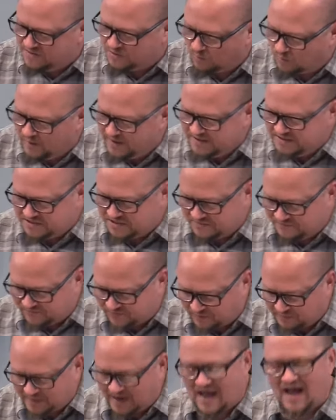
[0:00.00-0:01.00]
the wisdom
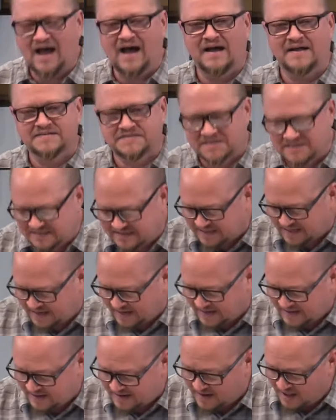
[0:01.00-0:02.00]
from God
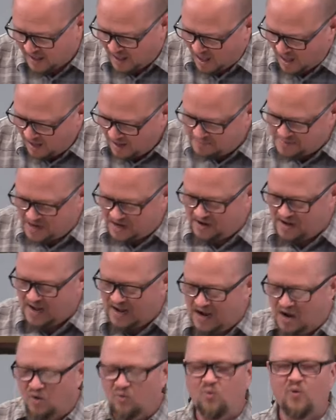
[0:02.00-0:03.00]
today about
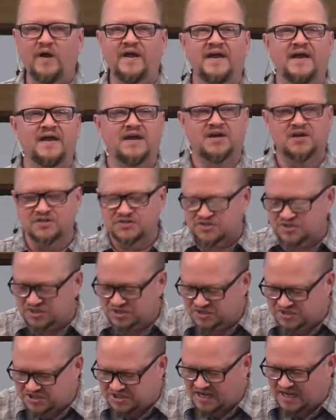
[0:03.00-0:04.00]
how we could
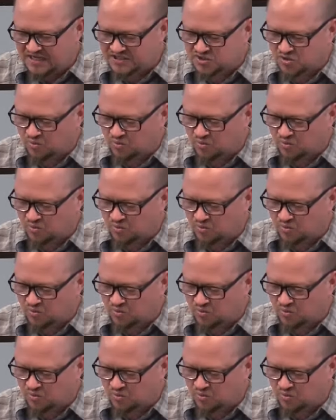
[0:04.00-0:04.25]
suggest